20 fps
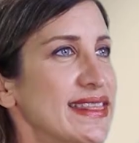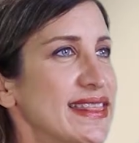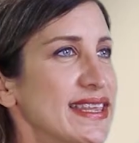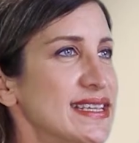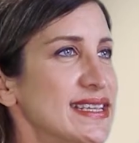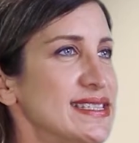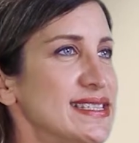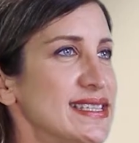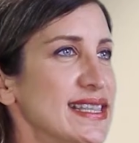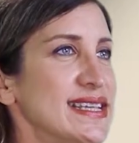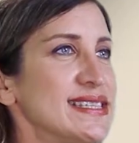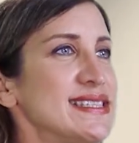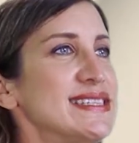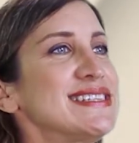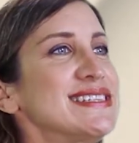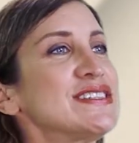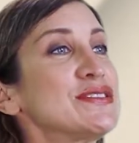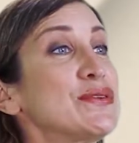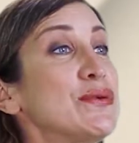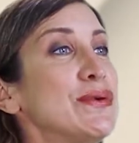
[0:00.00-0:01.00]
this
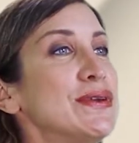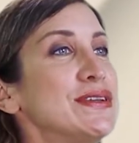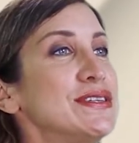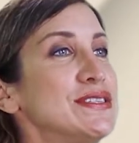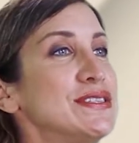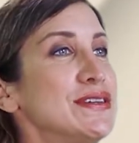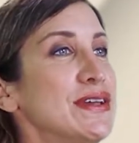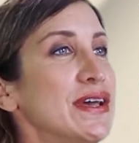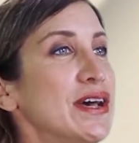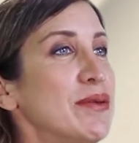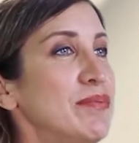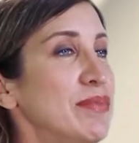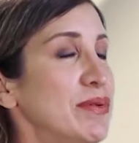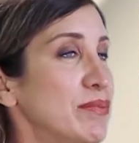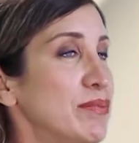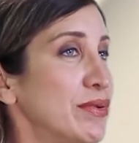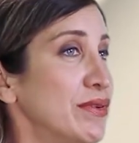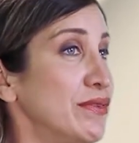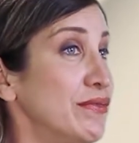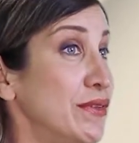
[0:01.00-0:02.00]
lesson is going to help
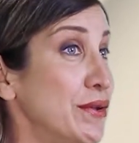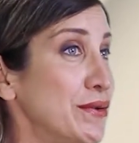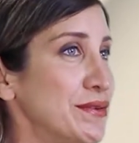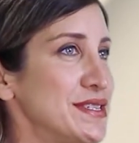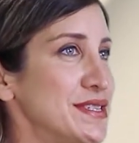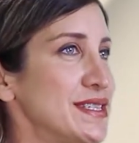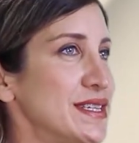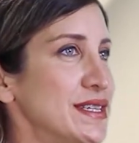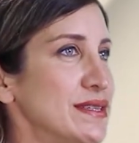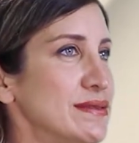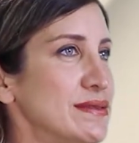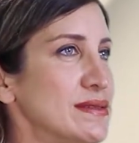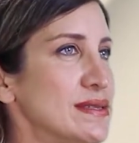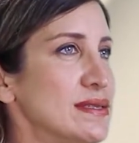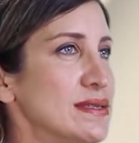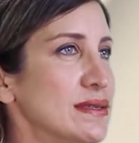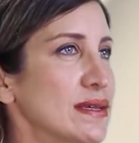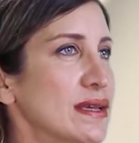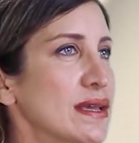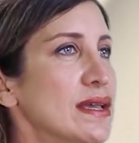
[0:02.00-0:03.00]
improve your
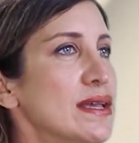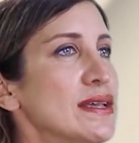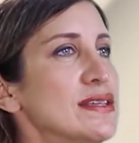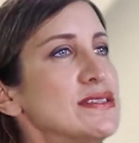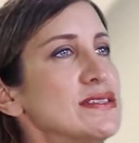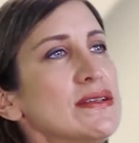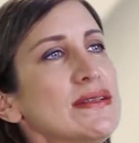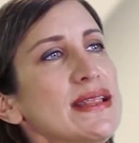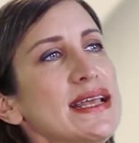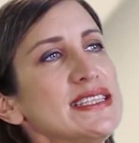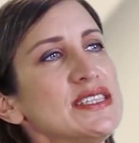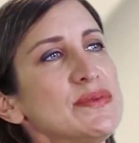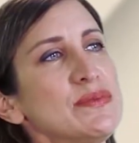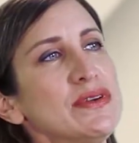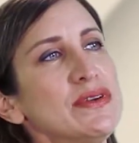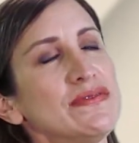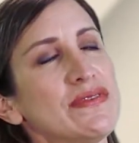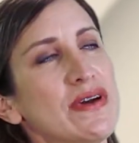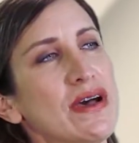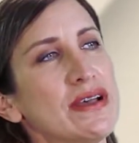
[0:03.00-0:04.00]
skills. So let's
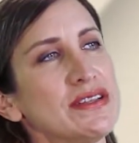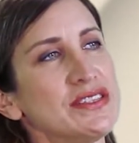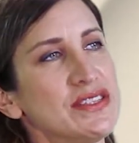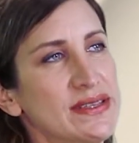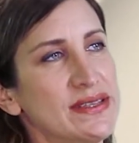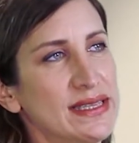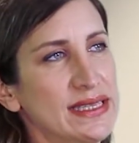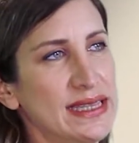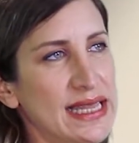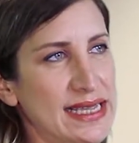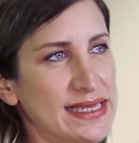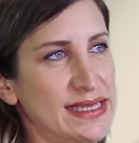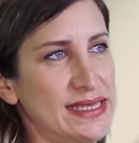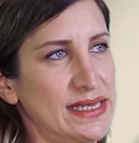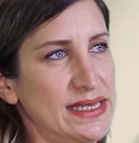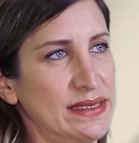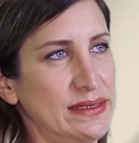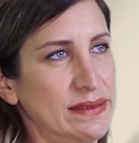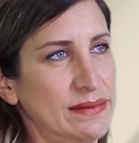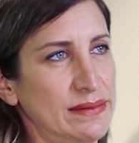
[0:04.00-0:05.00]
move on to the
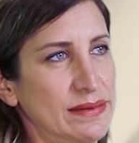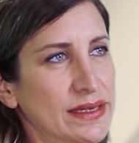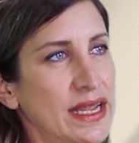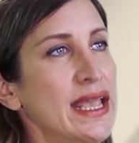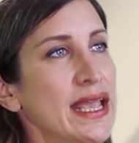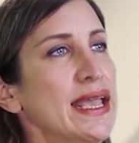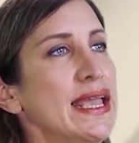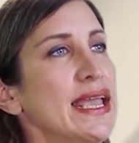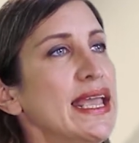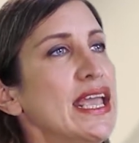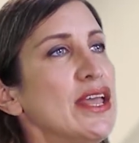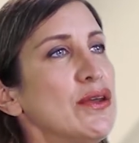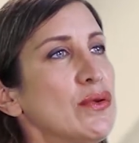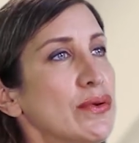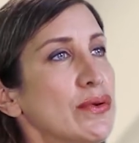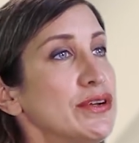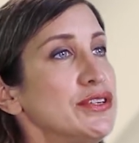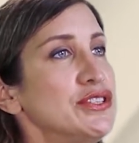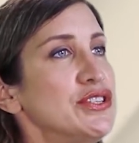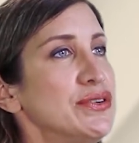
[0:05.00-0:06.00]
lesson. In
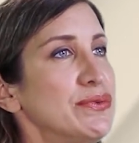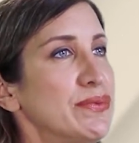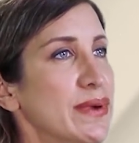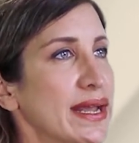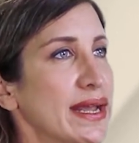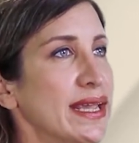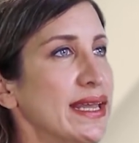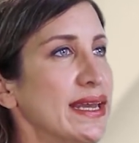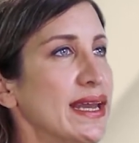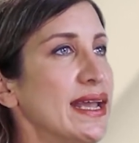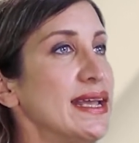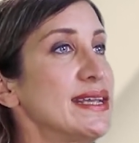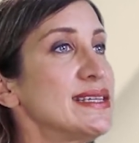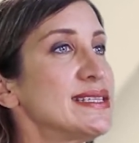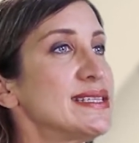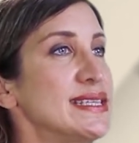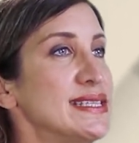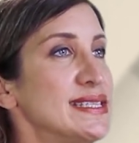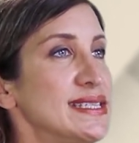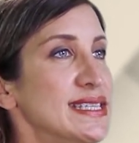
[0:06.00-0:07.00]
order to
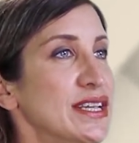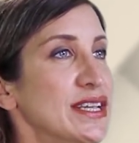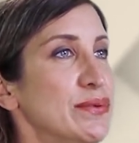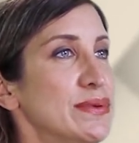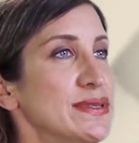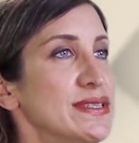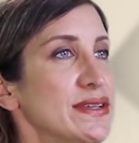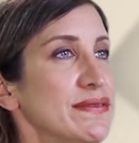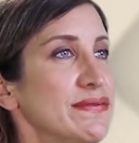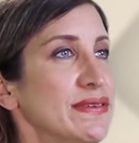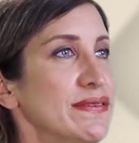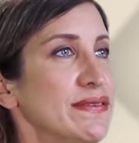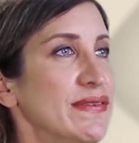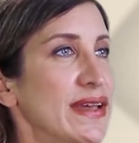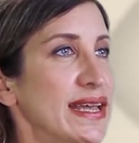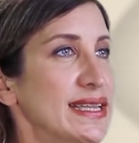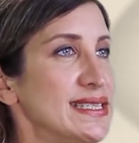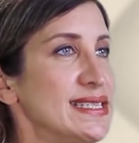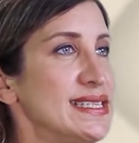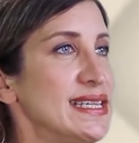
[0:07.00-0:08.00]
recognize the sequence of
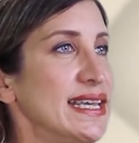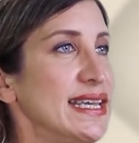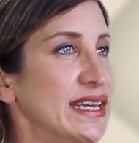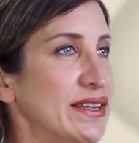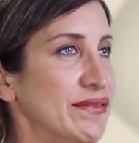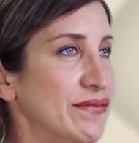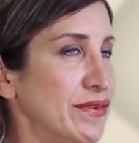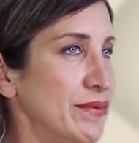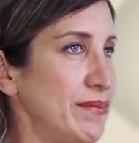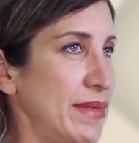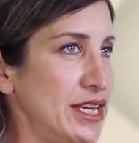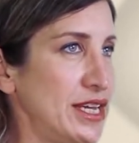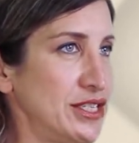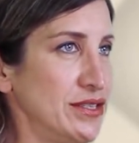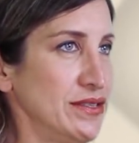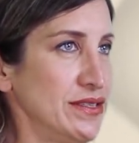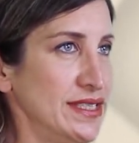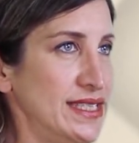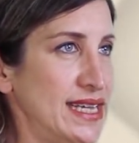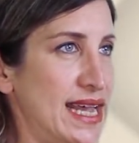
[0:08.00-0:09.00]
events in
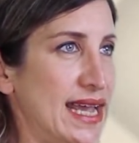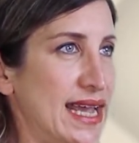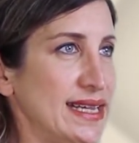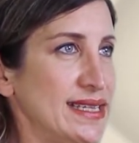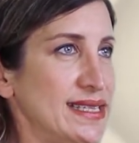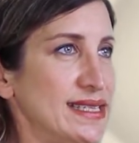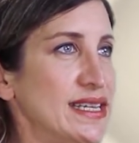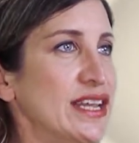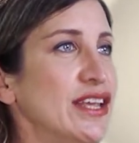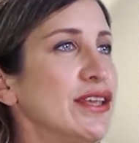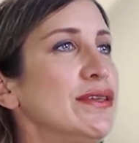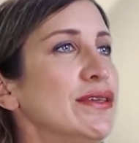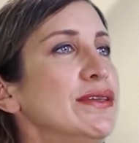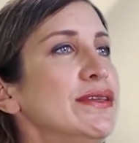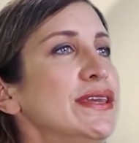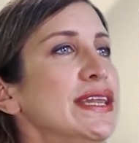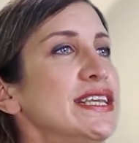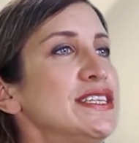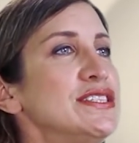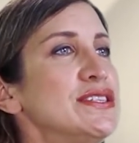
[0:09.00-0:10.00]
informational text,
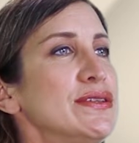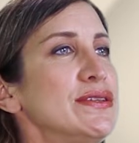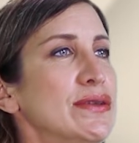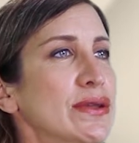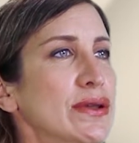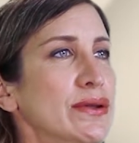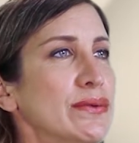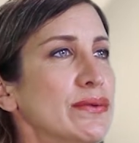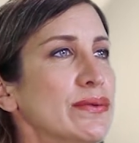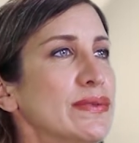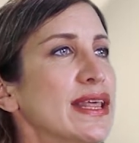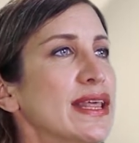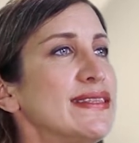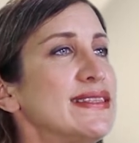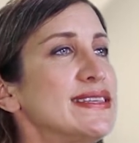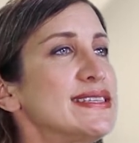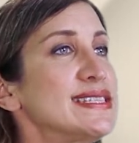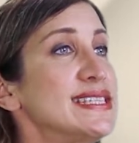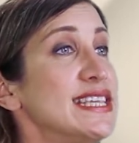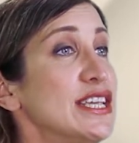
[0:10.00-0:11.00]
you need to know that
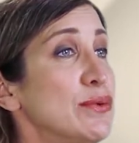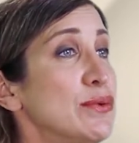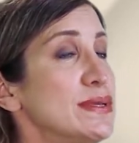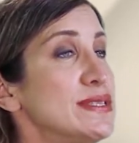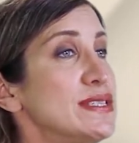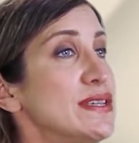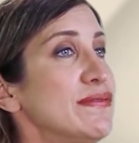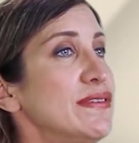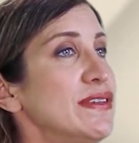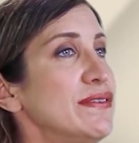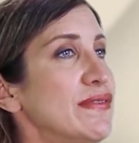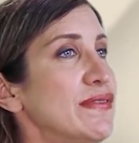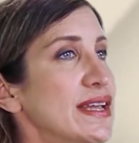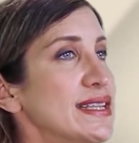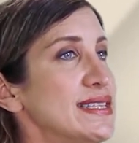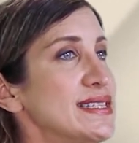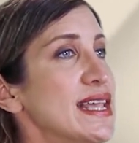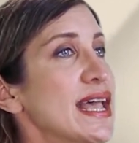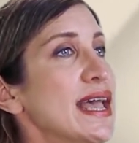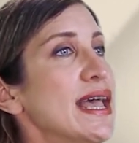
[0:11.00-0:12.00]
the sequence of
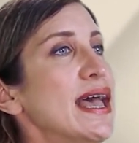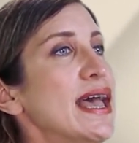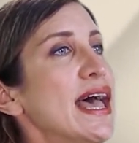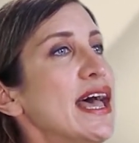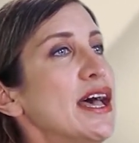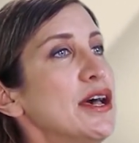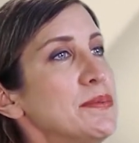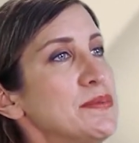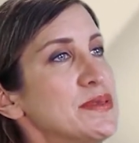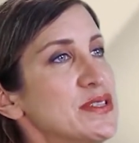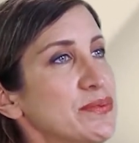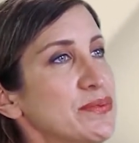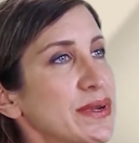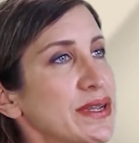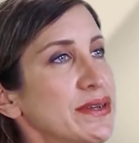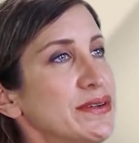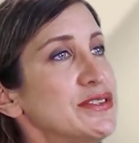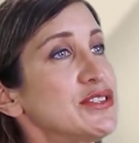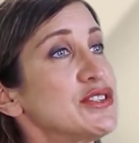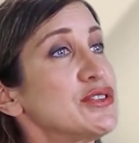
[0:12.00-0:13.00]
events helps
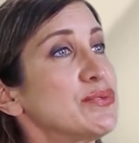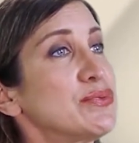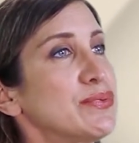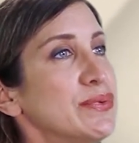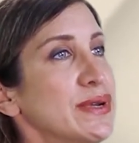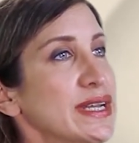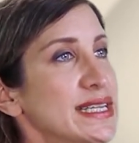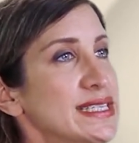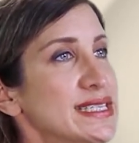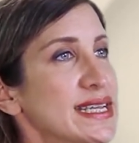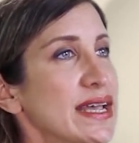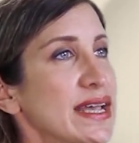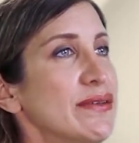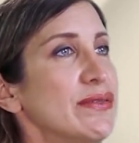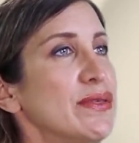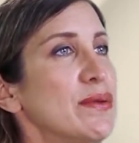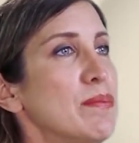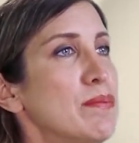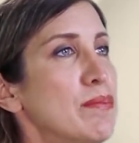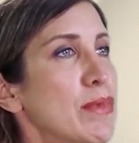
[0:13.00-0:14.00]
readers retell
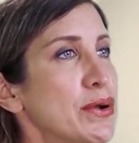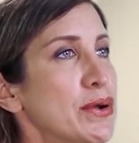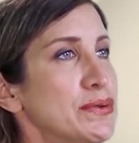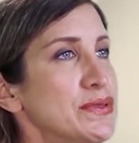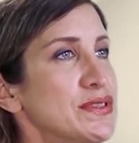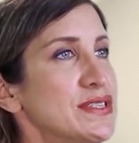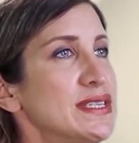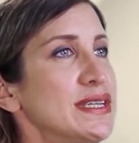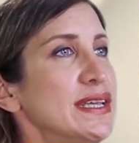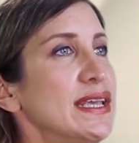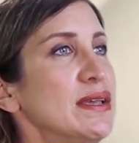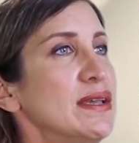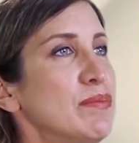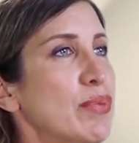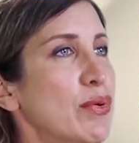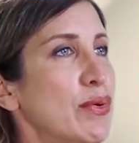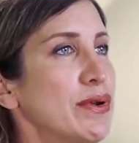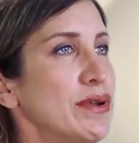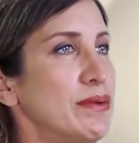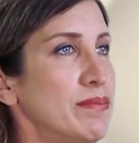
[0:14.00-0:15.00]
the most
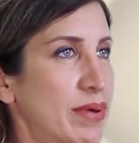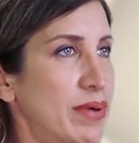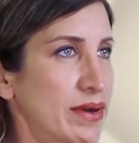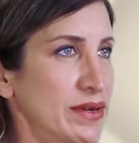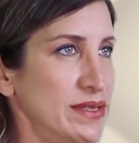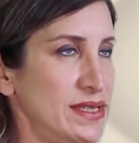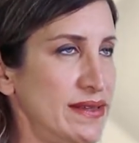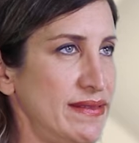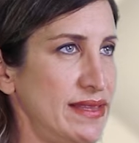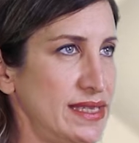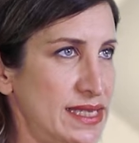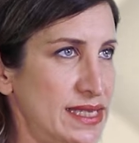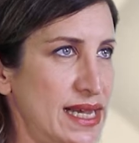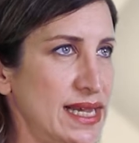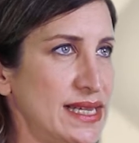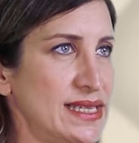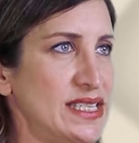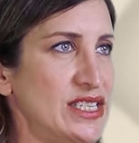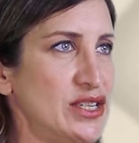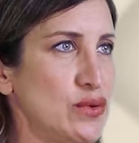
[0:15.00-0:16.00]
important parts of the
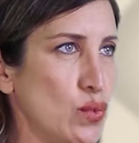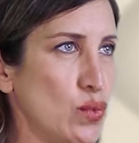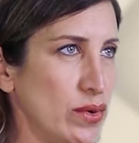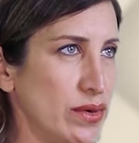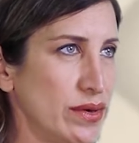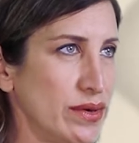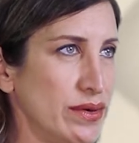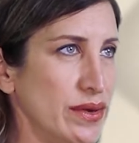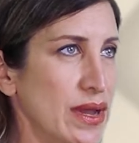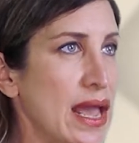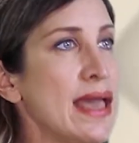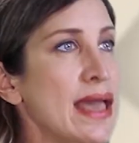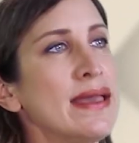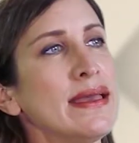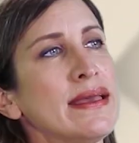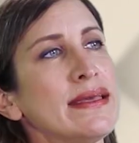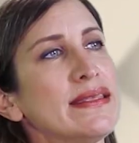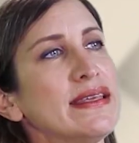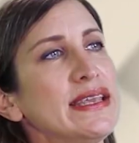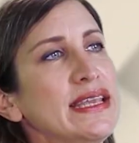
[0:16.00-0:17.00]
text in order.
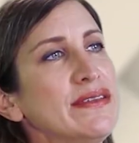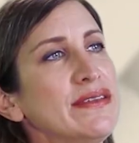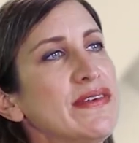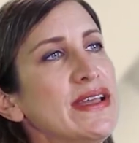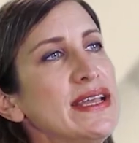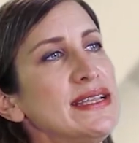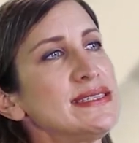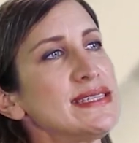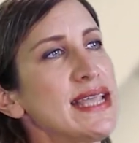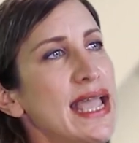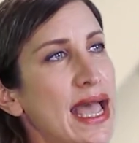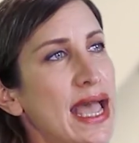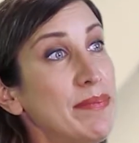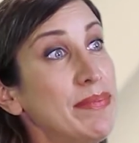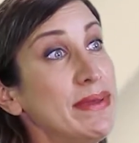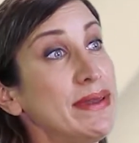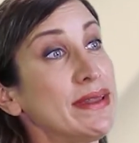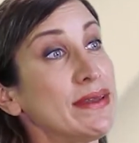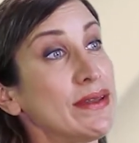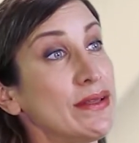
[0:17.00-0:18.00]
The events
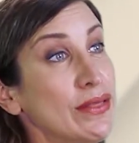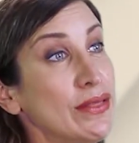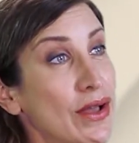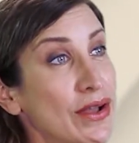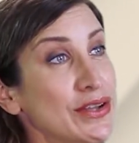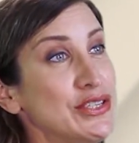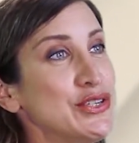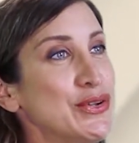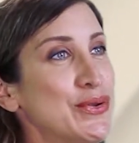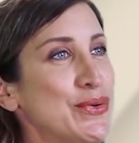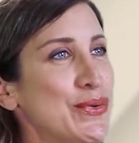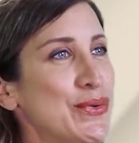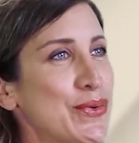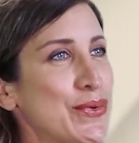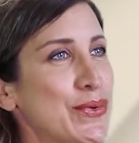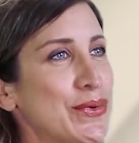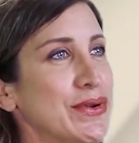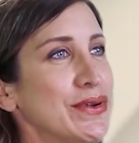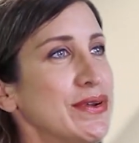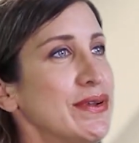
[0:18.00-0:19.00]
happen in a logical
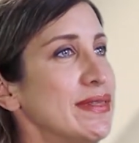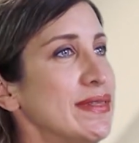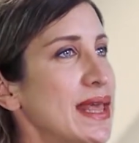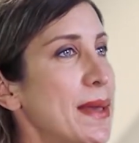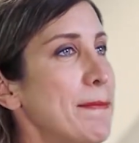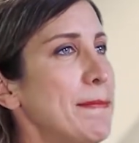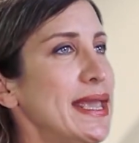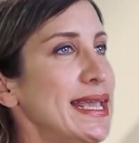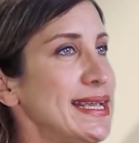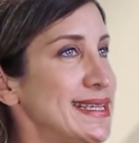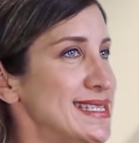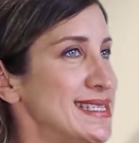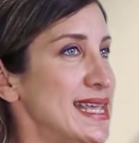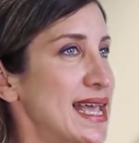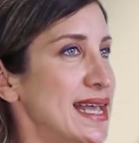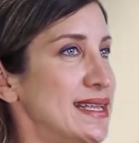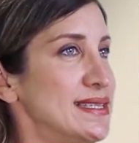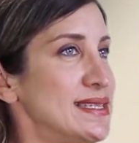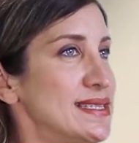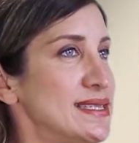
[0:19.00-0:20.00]
order that makes
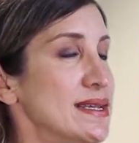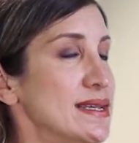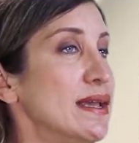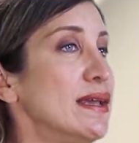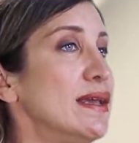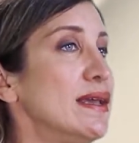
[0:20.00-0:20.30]
sense.